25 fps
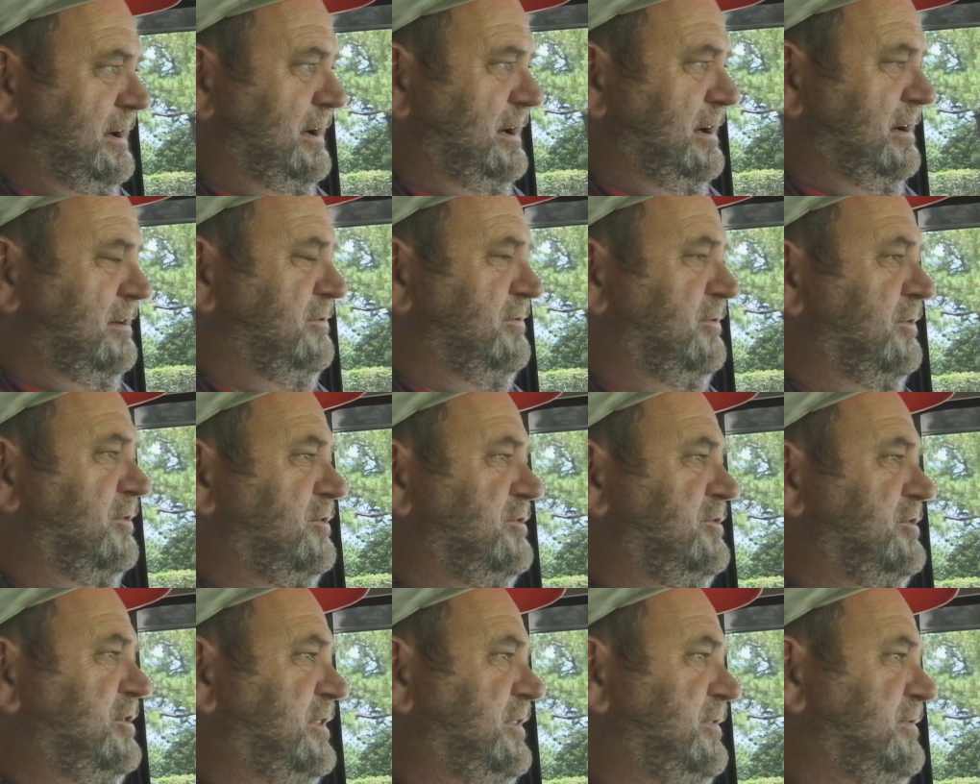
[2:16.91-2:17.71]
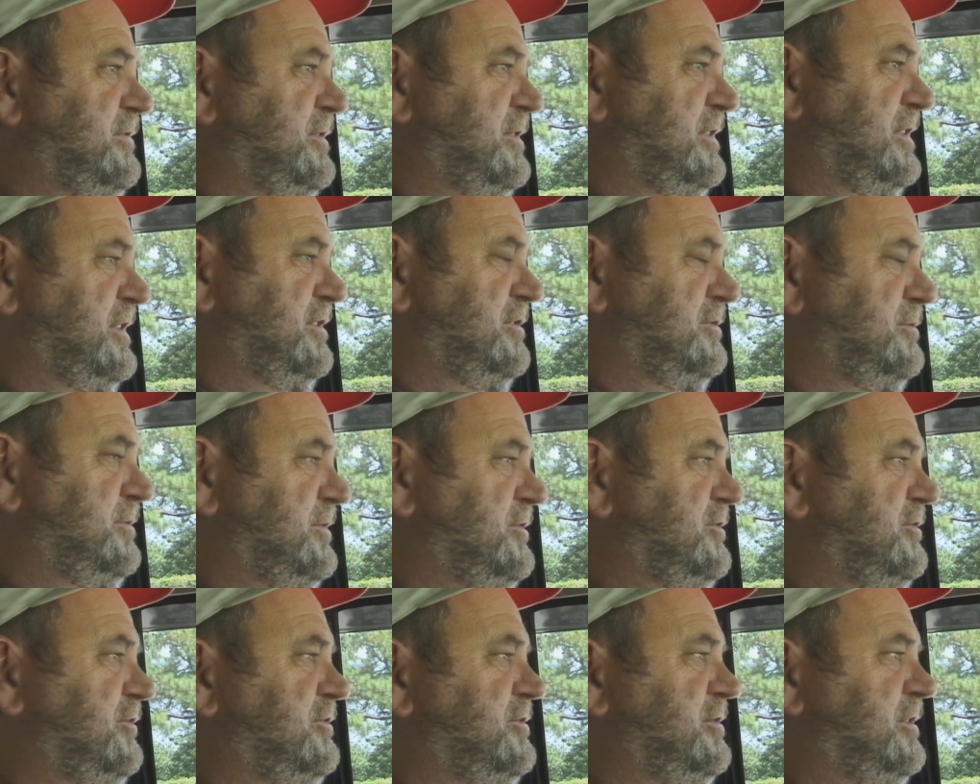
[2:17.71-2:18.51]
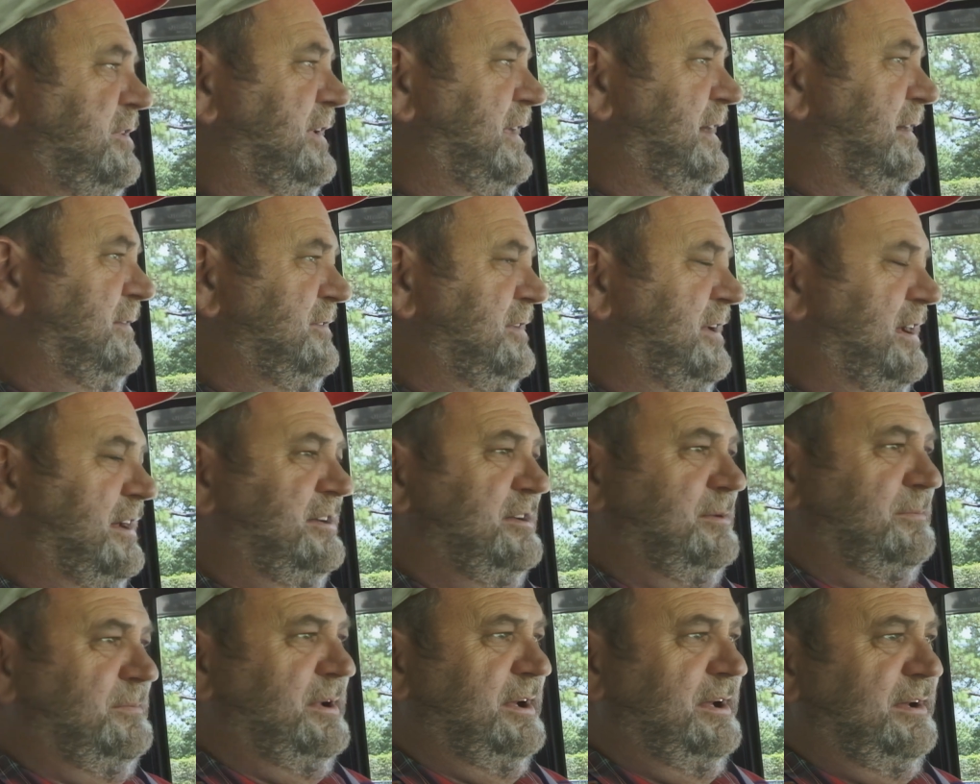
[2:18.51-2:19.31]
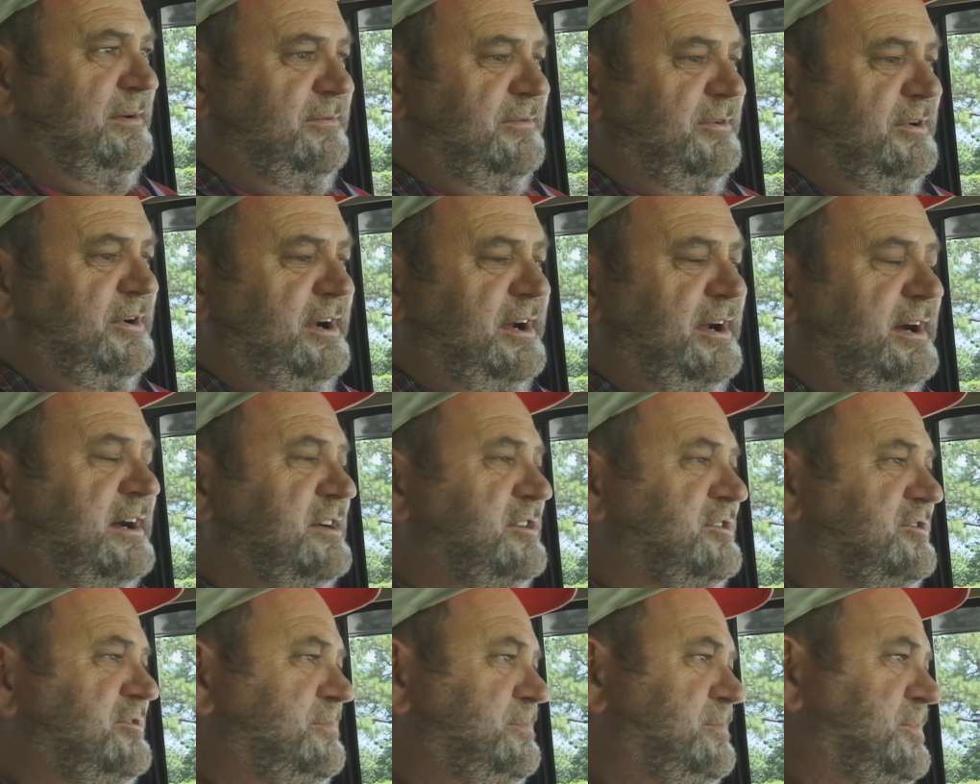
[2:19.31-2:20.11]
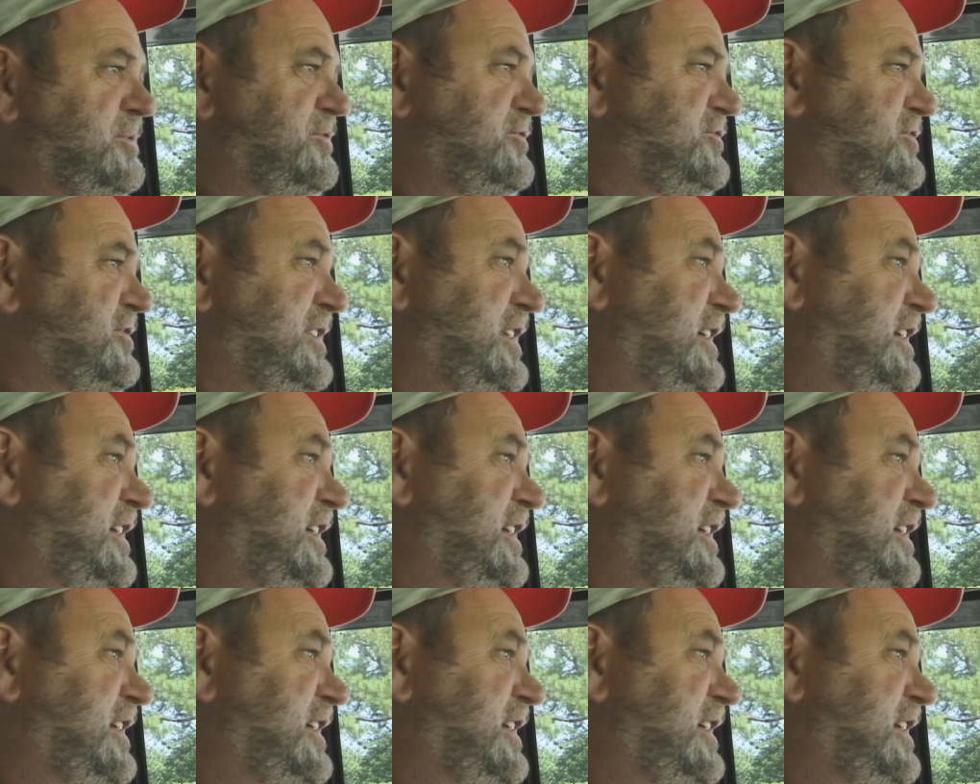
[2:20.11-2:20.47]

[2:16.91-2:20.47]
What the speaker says: Unfortunately for us, Richard turned out not to be a very honest person